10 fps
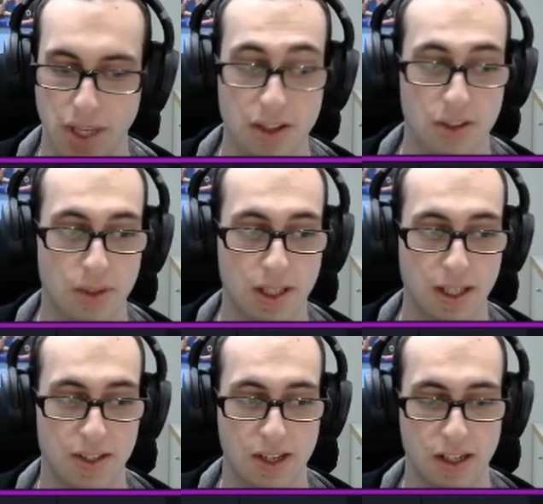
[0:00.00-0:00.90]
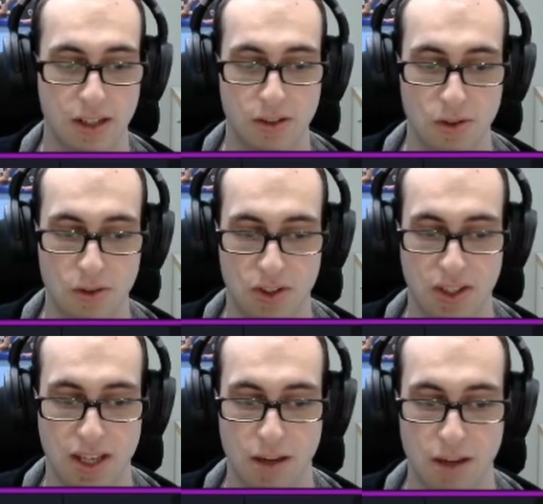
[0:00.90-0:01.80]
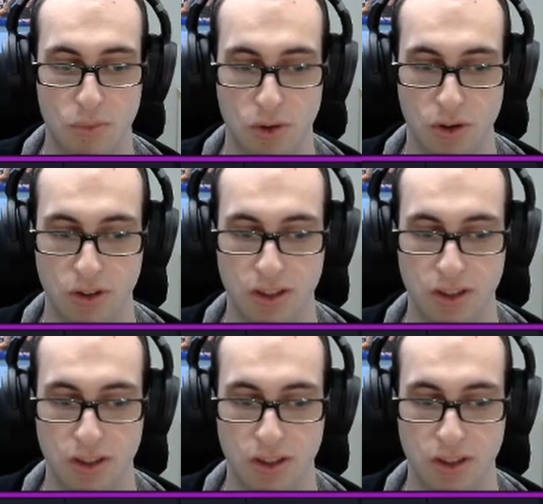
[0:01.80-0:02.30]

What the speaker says: So what I decided to do is take a more